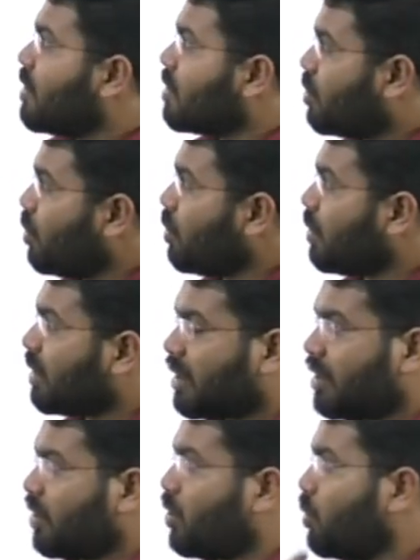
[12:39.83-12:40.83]
So
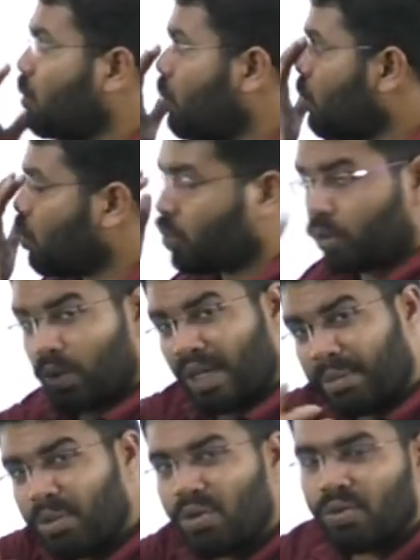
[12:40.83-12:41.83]

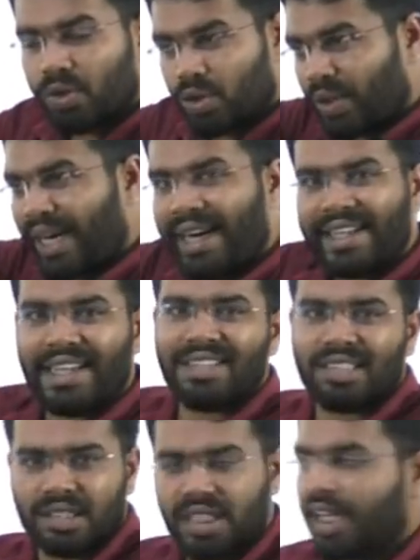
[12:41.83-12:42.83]
to eradicate
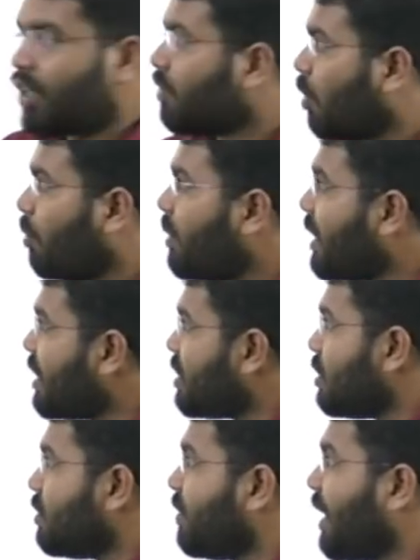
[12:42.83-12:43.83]
such kind of
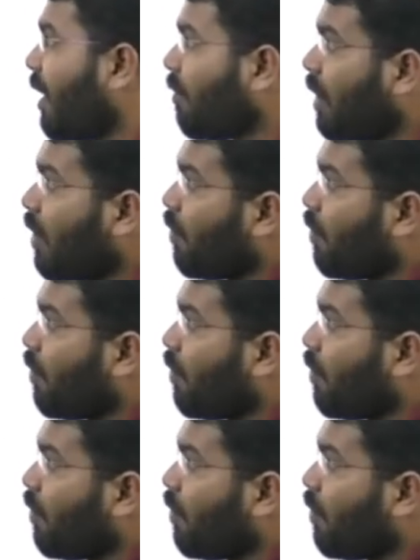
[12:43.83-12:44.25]
complications, we have